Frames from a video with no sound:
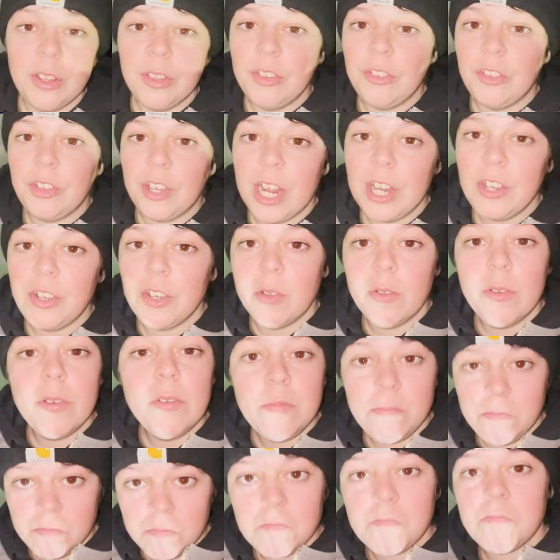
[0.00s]
stay tuned.
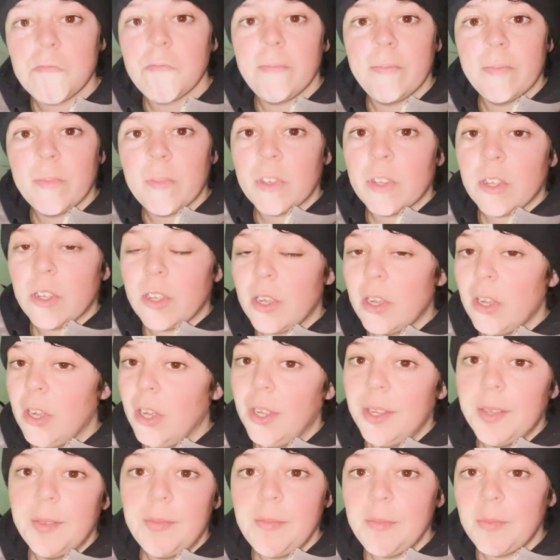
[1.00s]

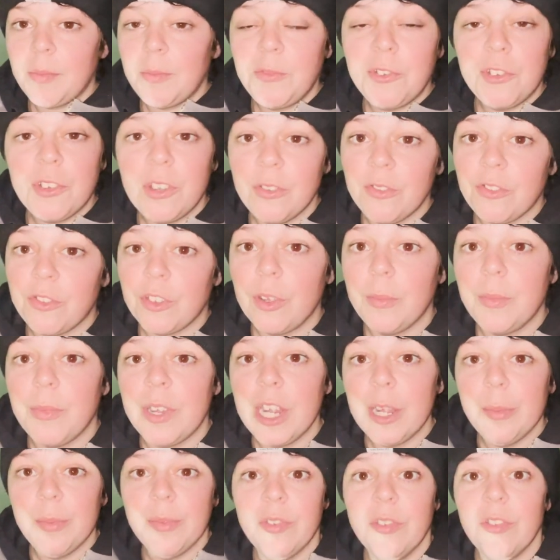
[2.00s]
Uh, I'm sure if something
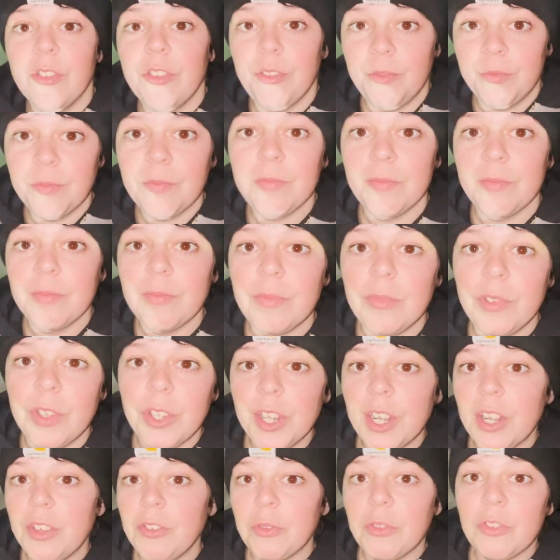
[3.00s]
happens, you
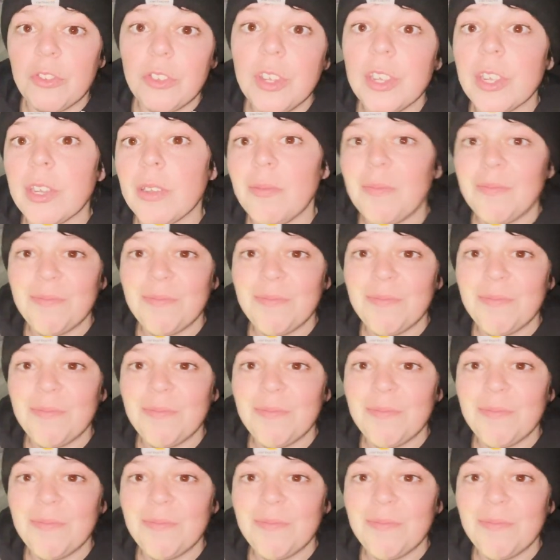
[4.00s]
guys will see it.